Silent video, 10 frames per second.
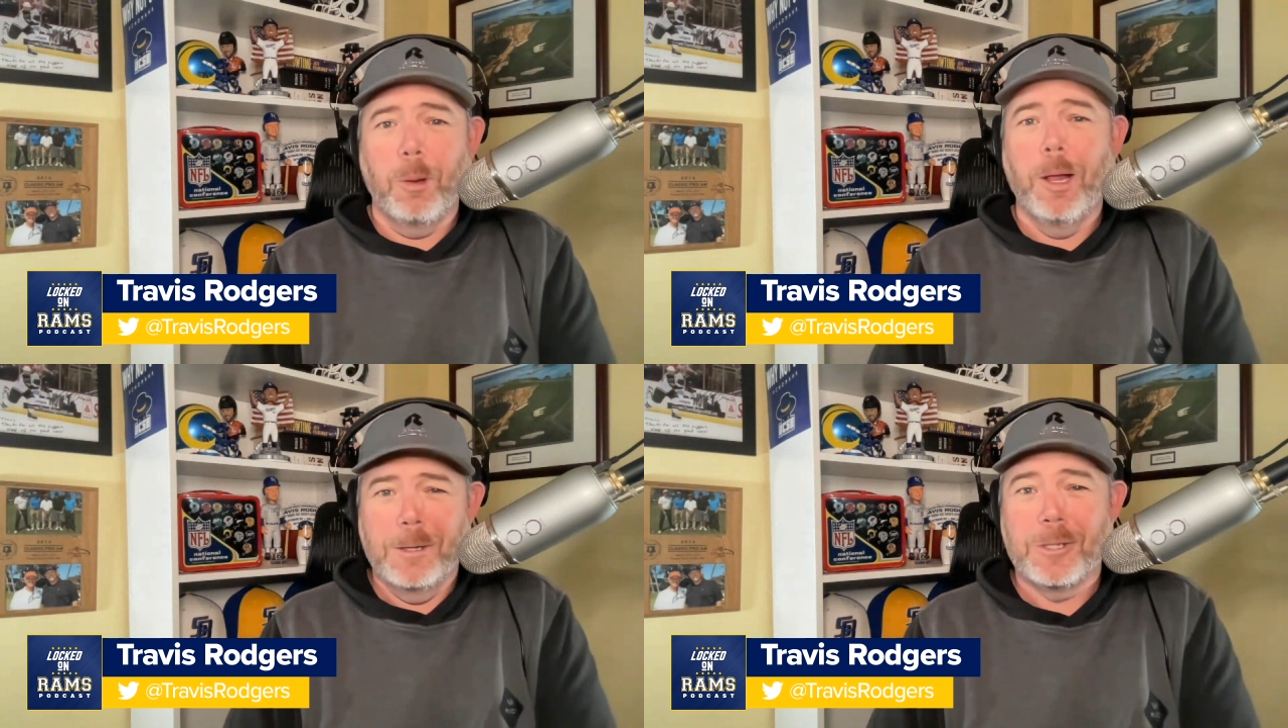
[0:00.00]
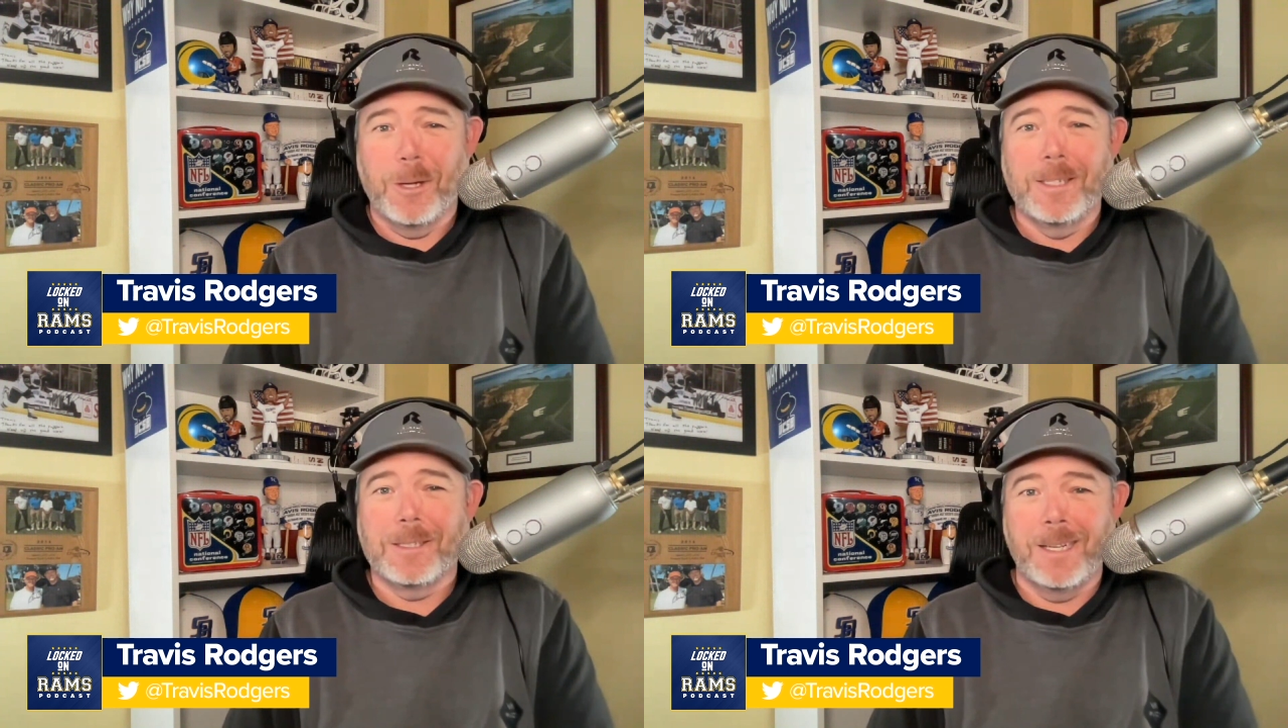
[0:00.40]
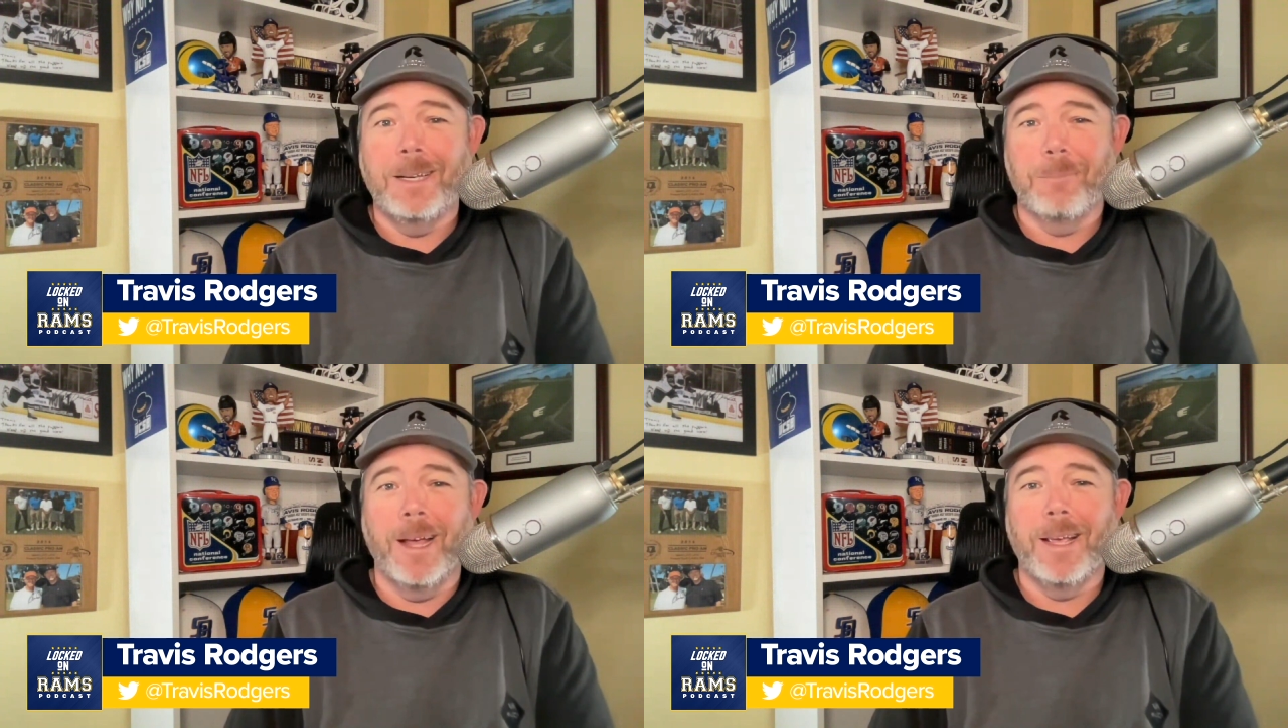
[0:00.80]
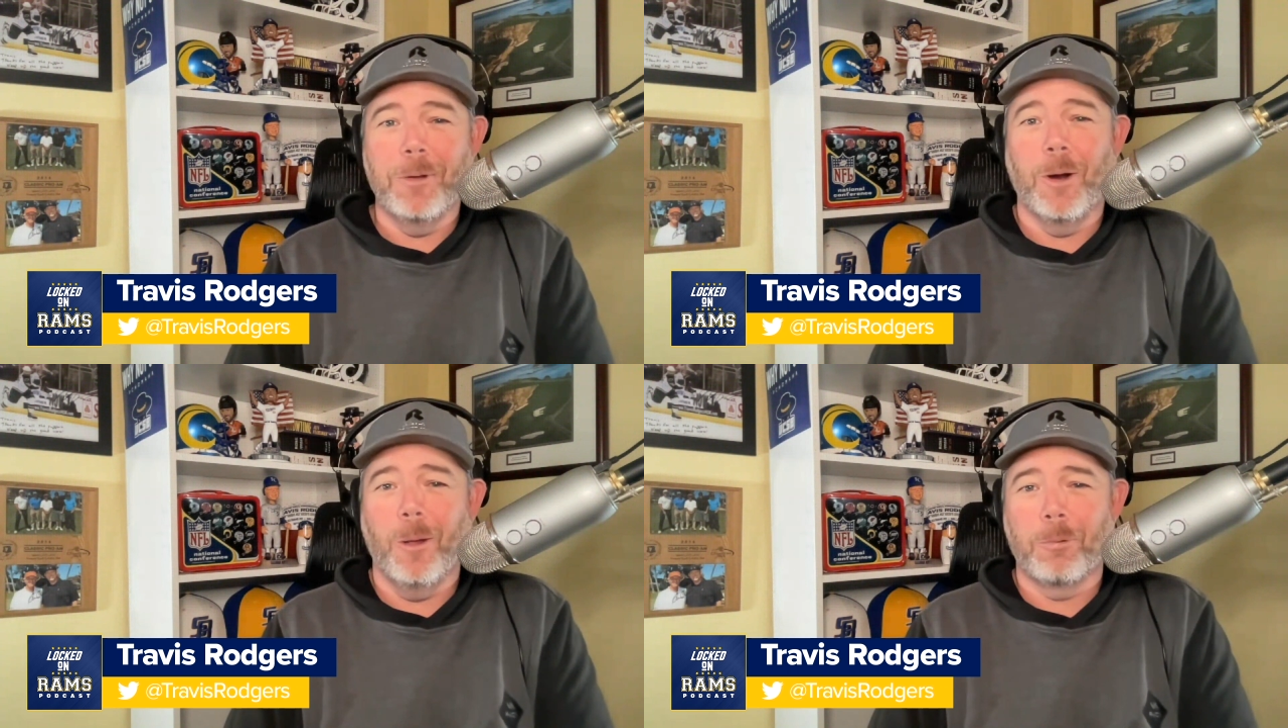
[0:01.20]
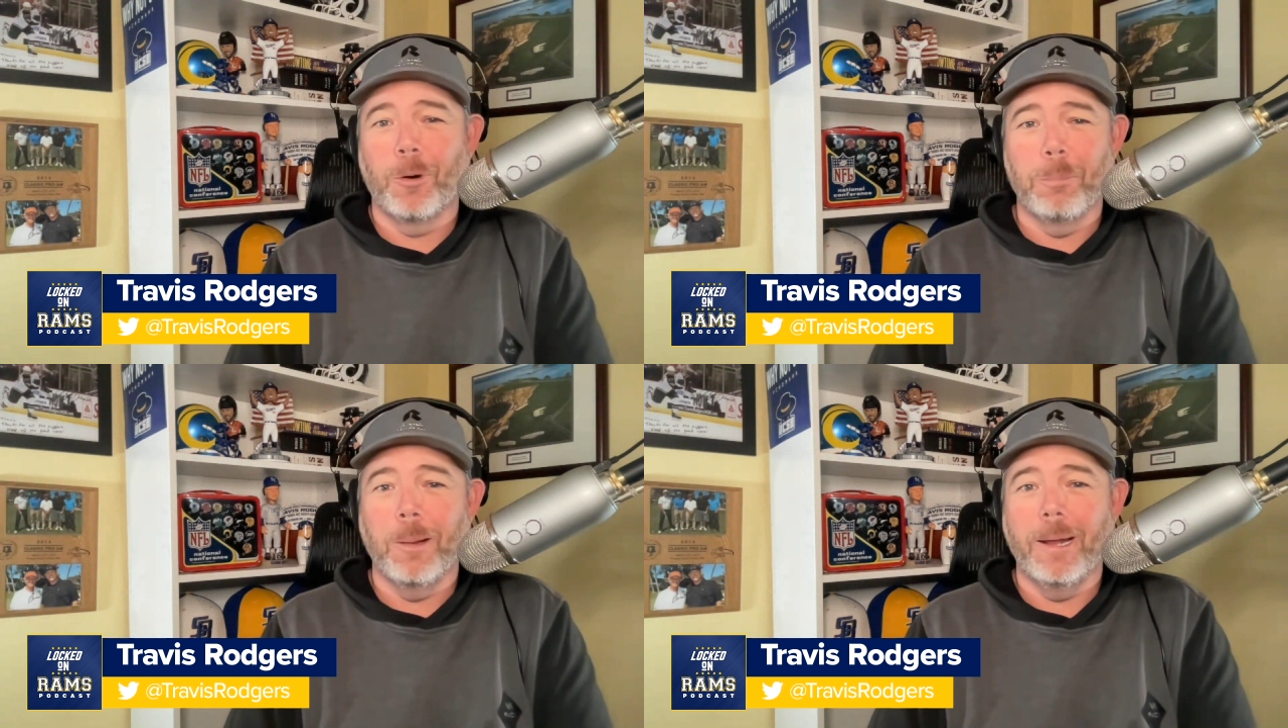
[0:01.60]
players on this team. I am an
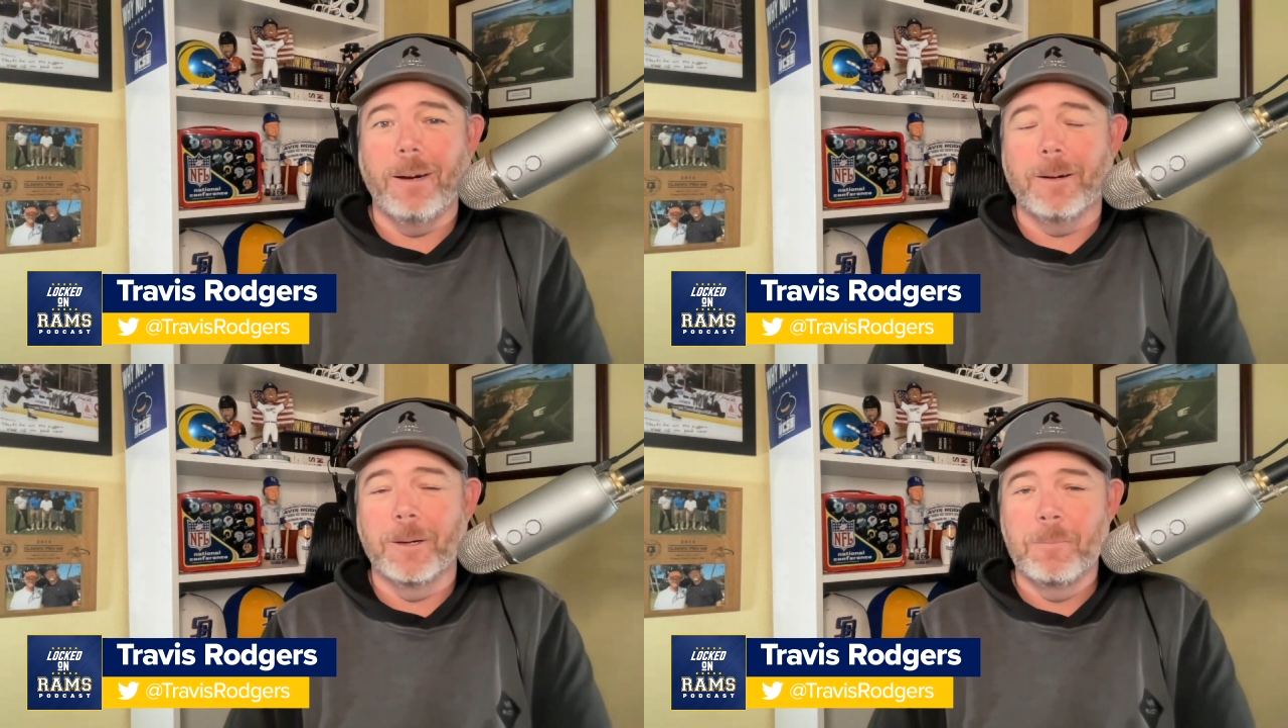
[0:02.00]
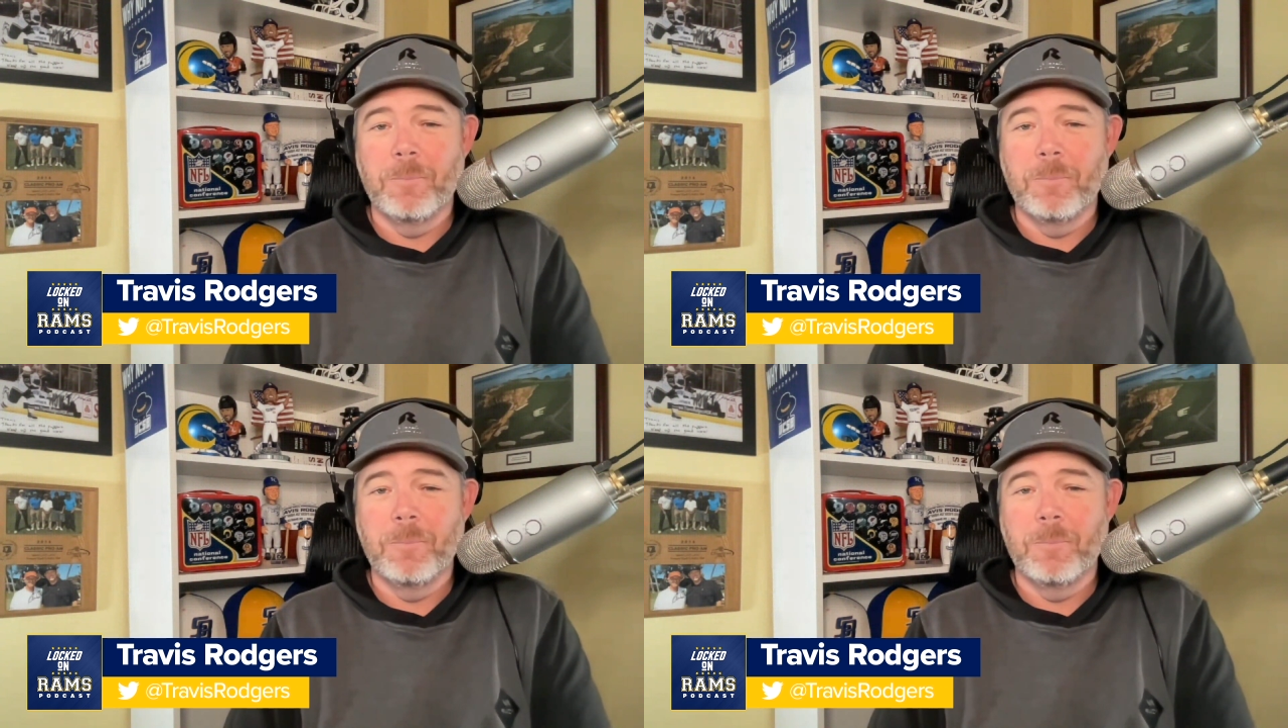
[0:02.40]
all-pro player, and